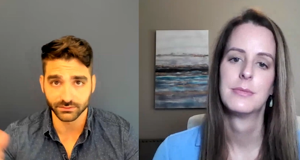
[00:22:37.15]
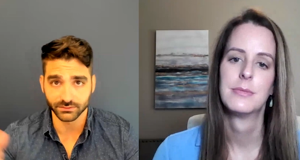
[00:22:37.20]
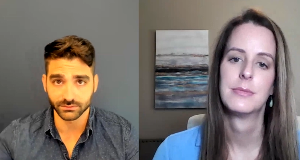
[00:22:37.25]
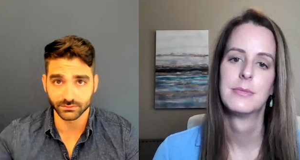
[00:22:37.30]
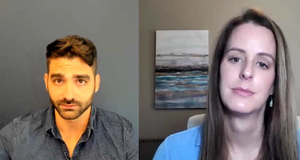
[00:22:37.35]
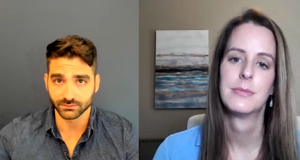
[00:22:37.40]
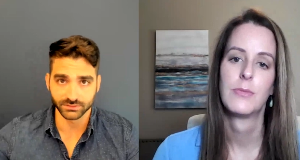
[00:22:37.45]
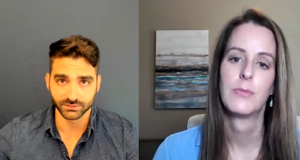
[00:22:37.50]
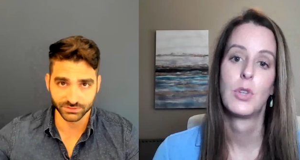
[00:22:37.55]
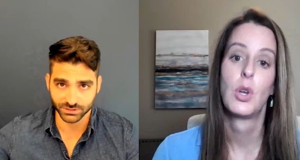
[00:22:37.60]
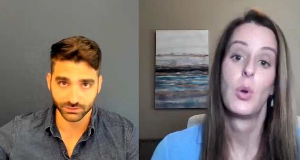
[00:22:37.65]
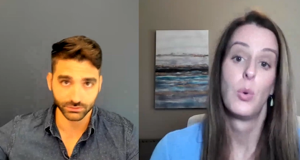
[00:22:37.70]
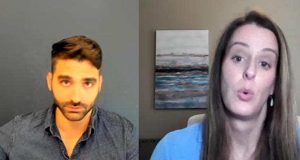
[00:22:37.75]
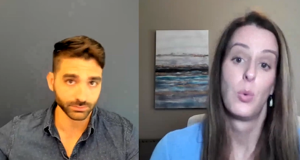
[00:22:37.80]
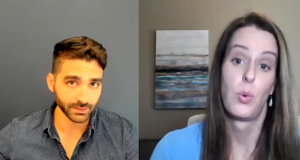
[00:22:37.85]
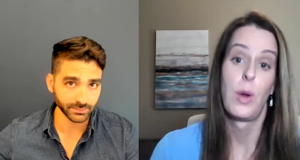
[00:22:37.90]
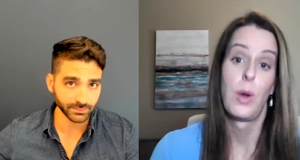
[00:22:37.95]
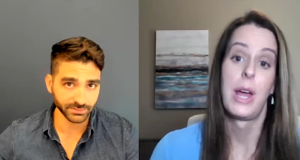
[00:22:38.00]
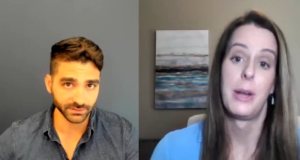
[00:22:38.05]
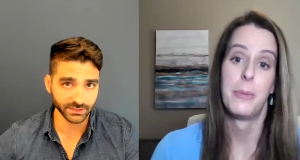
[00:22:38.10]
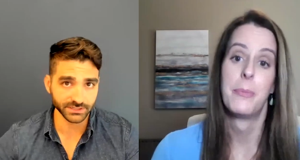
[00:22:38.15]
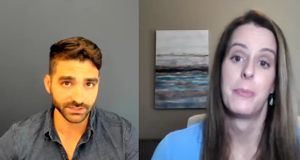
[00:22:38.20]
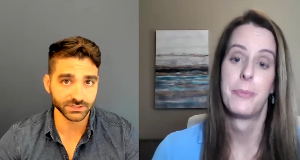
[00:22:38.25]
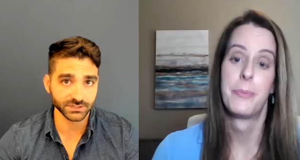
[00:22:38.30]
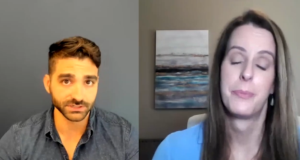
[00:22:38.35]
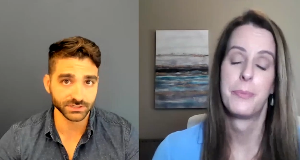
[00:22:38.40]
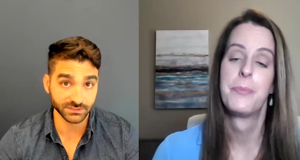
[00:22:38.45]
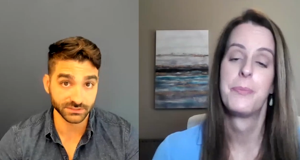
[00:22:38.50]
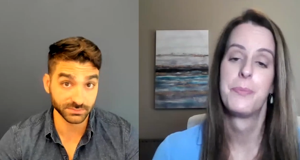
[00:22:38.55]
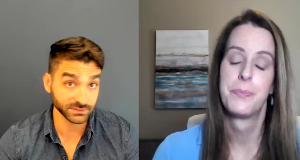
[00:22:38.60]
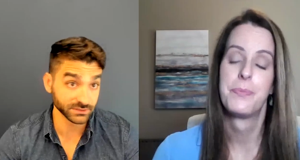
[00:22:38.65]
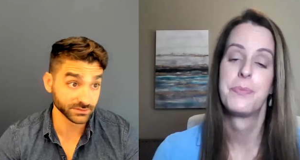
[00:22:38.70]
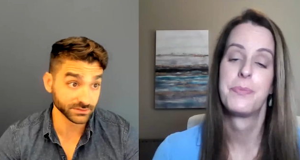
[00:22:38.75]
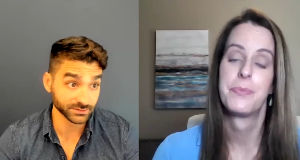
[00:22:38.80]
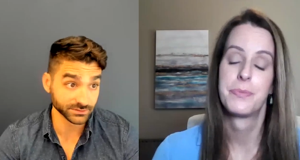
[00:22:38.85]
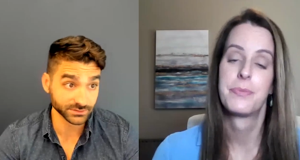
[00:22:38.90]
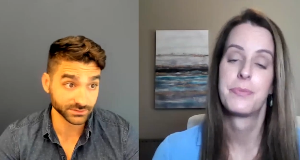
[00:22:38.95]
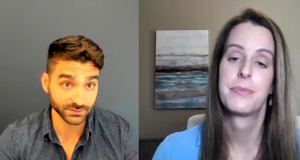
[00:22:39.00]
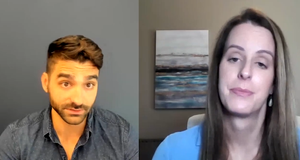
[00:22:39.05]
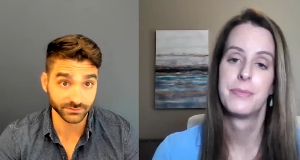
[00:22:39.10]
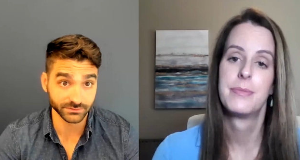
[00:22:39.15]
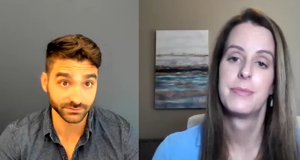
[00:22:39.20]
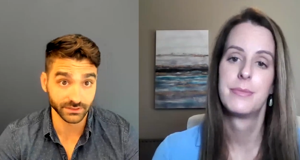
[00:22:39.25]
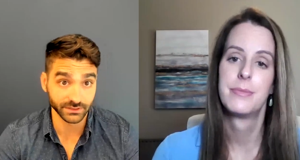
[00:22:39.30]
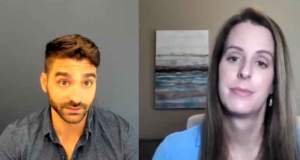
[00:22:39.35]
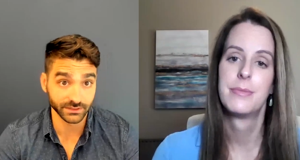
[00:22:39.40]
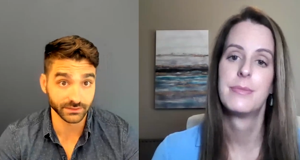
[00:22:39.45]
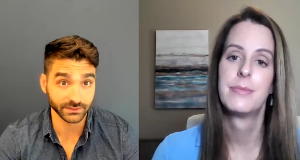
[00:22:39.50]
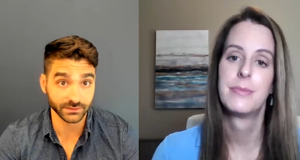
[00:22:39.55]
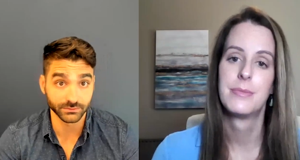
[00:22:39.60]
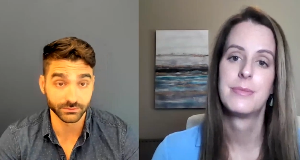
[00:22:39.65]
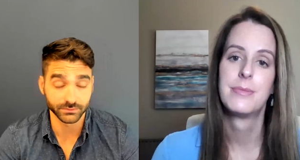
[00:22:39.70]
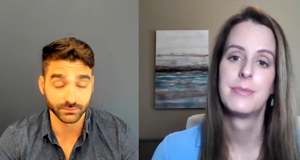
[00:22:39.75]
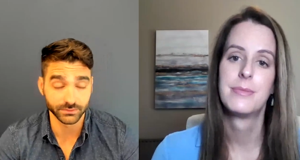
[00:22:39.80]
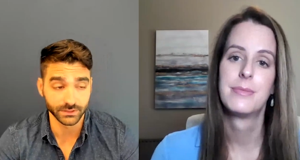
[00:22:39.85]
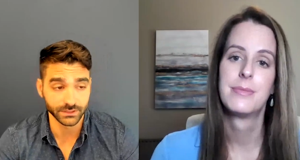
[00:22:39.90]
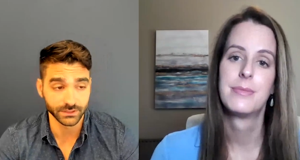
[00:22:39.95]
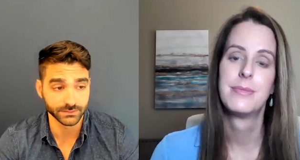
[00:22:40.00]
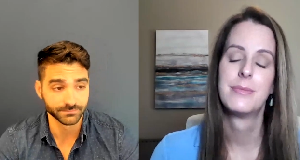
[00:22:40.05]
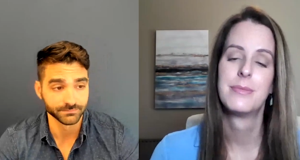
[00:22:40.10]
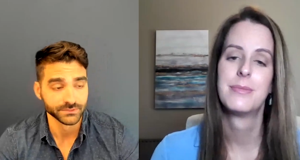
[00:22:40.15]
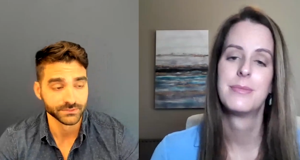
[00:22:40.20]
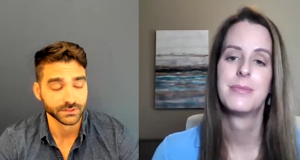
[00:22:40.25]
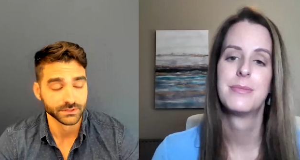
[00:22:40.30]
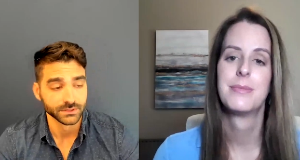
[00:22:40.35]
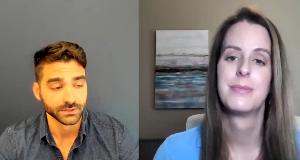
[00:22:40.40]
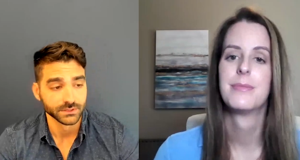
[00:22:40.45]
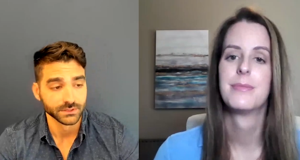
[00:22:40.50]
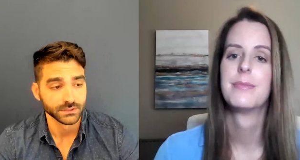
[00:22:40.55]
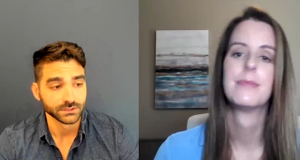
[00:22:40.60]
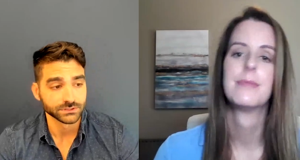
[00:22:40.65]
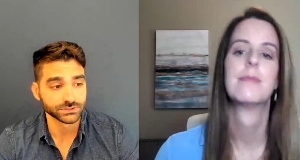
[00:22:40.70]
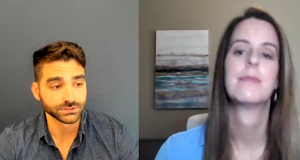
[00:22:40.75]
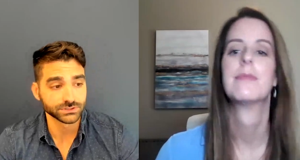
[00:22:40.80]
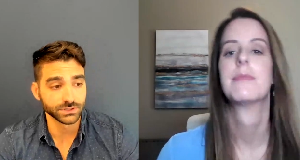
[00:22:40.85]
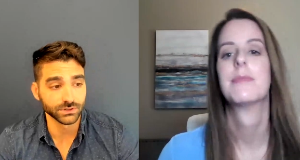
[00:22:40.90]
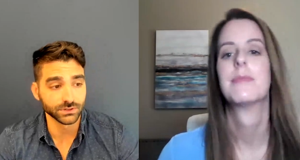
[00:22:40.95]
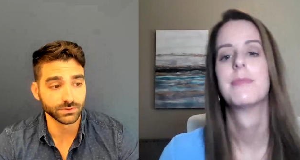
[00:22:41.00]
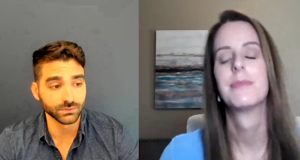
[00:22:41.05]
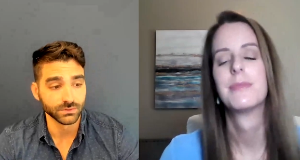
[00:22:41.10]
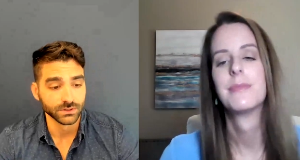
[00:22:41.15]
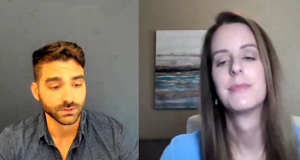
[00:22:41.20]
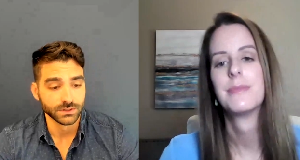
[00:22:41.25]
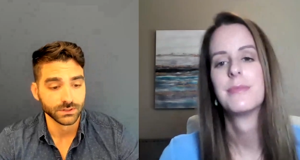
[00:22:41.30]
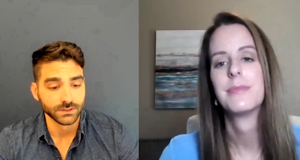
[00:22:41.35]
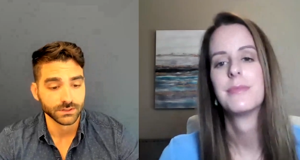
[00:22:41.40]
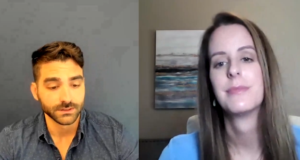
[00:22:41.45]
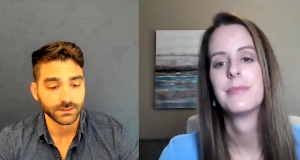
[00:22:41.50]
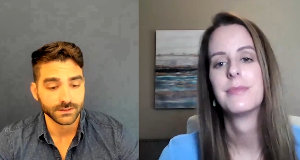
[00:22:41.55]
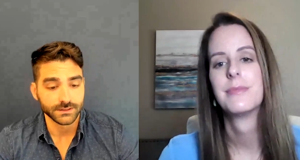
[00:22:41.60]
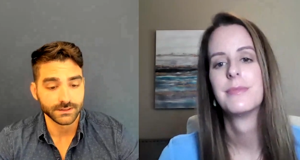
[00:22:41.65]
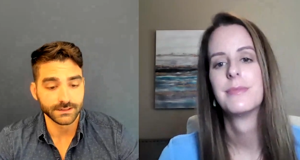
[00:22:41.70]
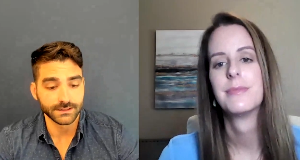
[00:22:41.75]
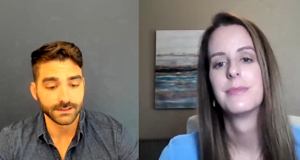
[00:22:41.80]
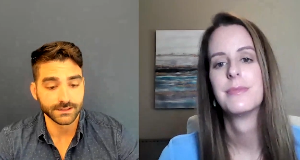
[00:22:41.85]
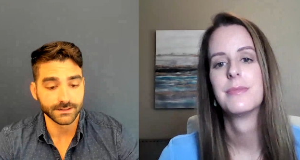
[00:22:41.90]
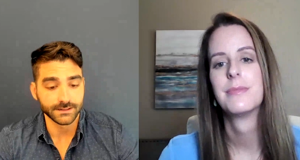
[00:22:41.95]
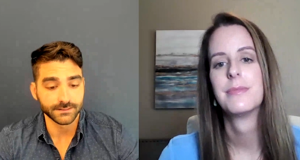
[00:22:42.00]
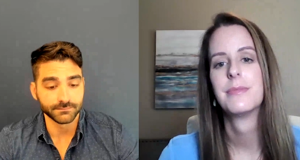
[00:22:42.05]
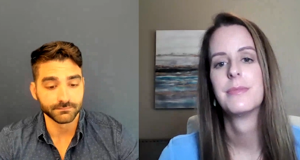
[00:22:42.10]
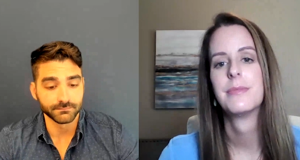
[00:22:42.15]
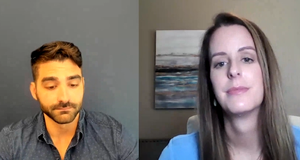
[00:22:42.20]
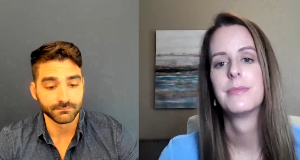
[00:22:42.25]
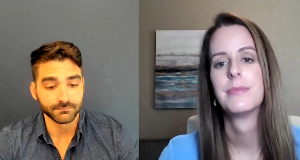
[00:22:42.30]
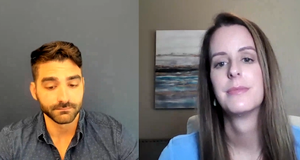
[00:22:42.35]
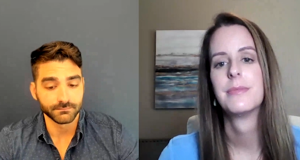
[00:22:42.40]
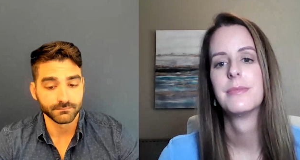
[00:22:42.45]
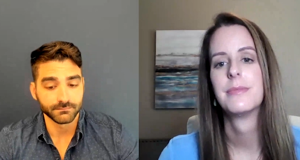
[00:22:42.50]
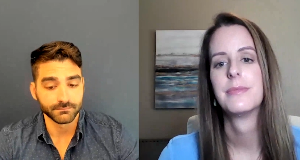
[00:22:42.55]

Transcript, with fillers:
Speaker 1: The the general right. population has been underserved, you know. You know, um, so um,